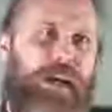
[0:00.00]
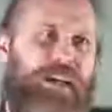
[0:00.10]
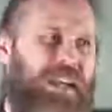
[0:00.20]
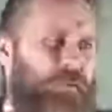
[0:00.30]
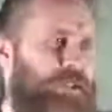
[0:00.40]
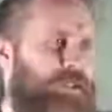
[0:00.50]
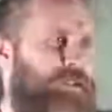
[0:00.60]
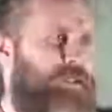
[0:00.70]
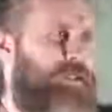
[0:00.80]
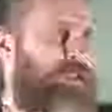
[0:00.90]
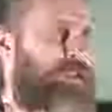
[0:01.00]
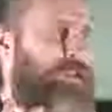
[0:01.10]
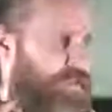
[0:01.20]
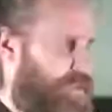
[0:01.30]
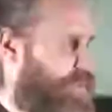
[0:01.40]
And there was this
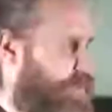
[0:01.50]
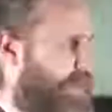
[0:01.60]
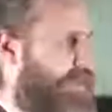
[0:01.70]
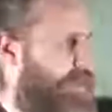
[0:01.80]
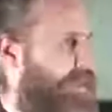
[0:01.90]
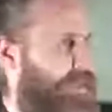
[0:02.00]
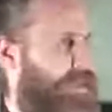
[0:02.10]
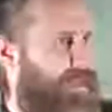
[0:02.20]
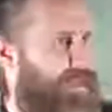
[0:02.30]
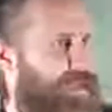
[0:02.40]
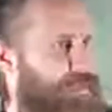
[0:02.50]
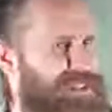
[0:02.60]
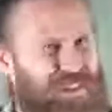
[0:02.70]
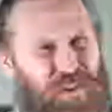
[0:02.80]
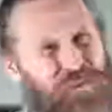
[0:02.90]
frustration in it, and there
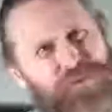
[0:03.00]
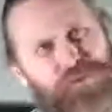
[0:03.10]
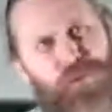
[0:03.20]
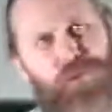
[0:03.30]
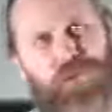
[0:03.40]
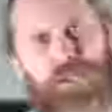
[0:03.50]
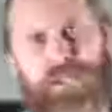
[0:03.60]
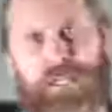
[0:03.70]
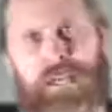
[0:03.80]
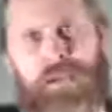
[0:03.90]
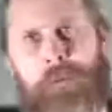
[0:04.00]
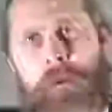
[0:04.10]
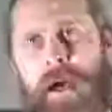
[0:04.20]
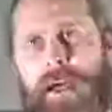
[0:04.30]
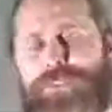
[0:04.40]
was this confusion in it.
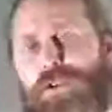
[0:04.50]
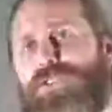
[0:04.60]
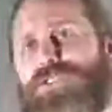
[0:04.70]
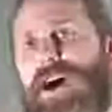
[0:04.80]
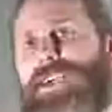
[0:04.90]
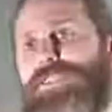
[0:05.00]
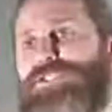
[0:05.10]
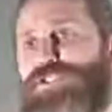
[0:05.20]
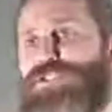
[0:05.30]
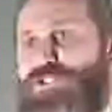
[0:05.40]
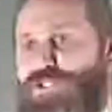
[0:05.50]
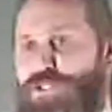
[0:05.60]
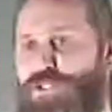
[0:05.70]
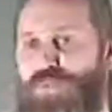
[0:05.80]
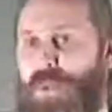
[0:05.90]
And I don't know that I
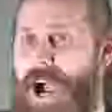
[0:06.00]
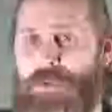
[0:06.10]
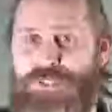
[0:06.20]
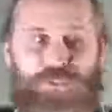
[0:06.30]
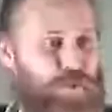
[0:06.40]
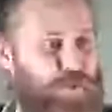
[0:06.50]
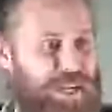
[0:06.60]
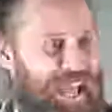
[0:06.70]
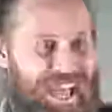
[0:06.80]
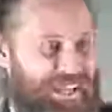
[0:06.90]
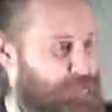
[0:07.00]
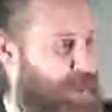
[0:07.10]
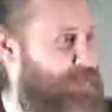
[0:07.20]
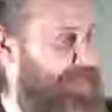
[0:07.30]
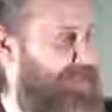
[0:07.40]
understood what I was doing at any
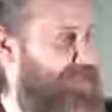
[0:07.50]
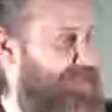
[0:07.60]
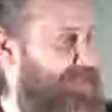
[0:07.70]
moment.